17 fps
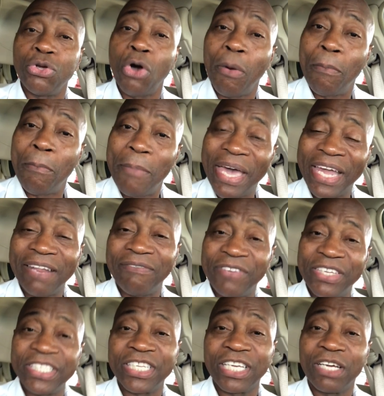your
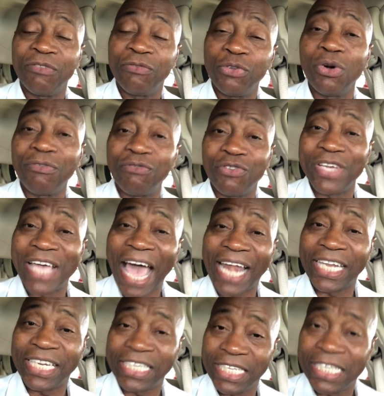metaphysical view of
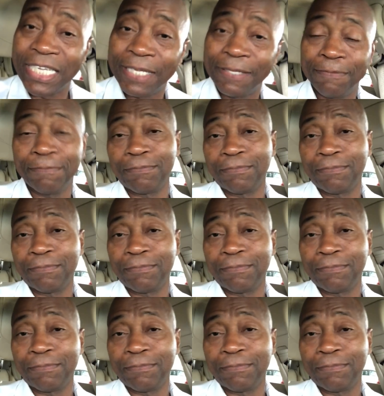reality.